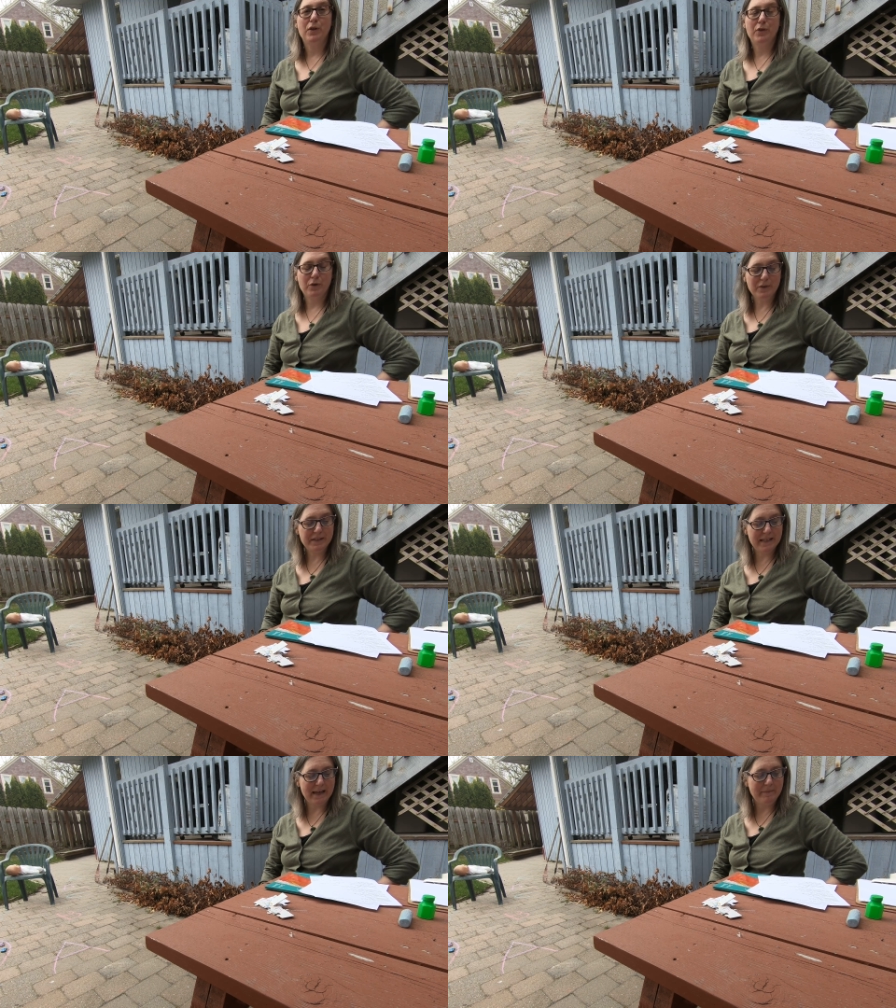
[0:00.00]

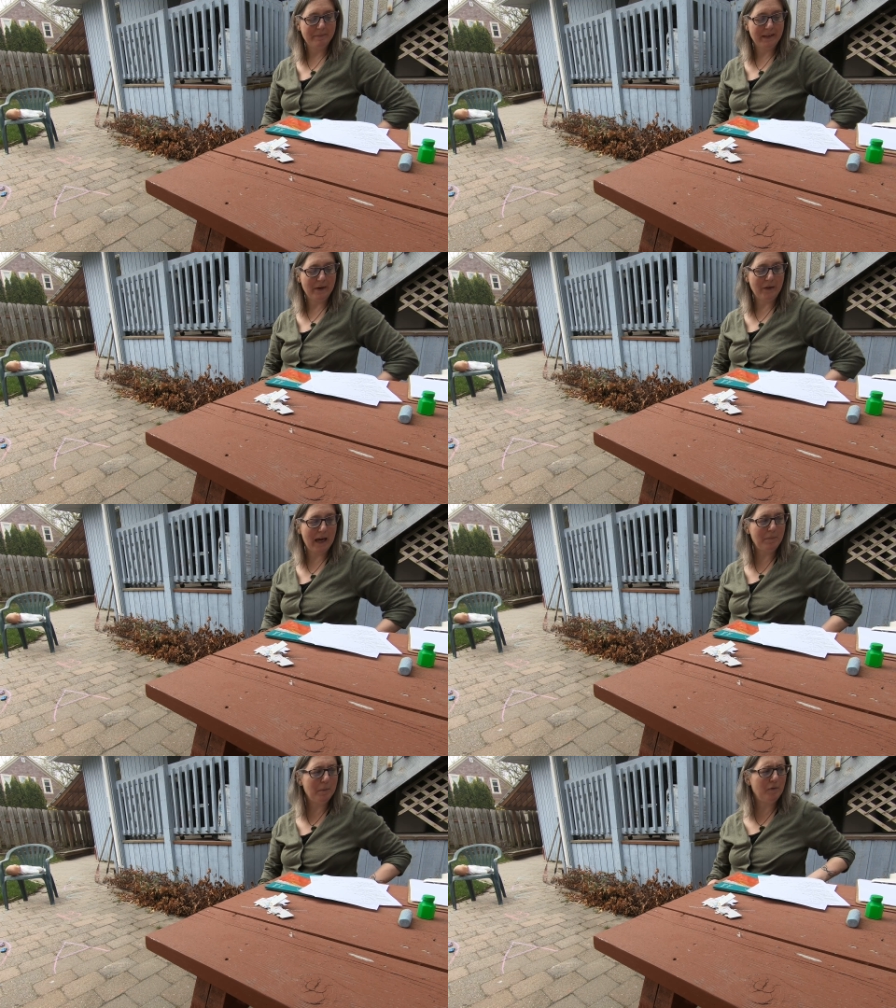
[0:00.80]
Thursday.
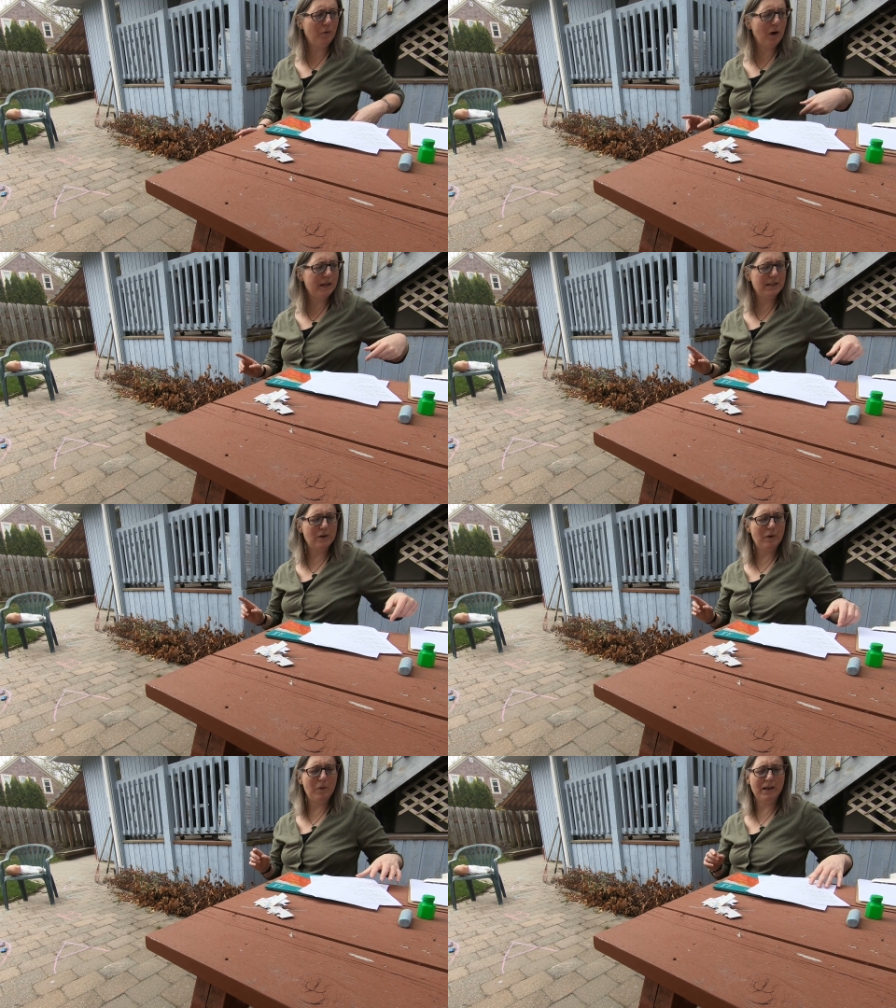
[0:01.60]
Okay, but before I do,
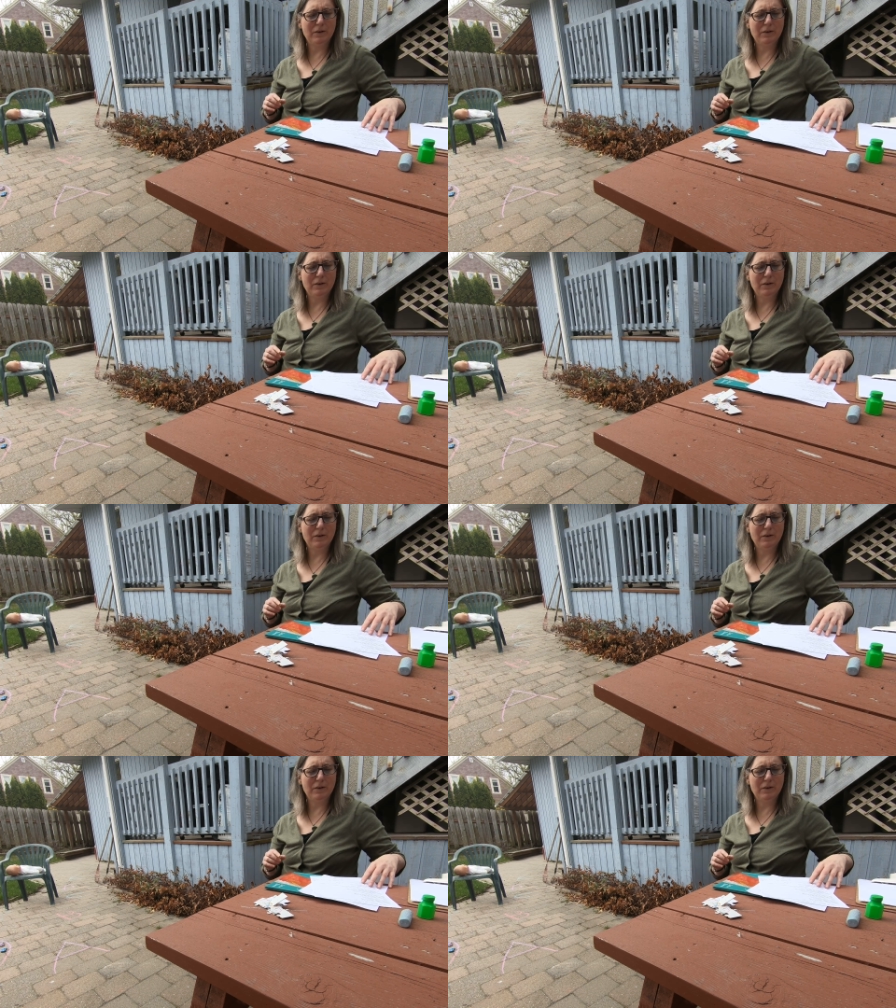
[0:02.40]
I wanted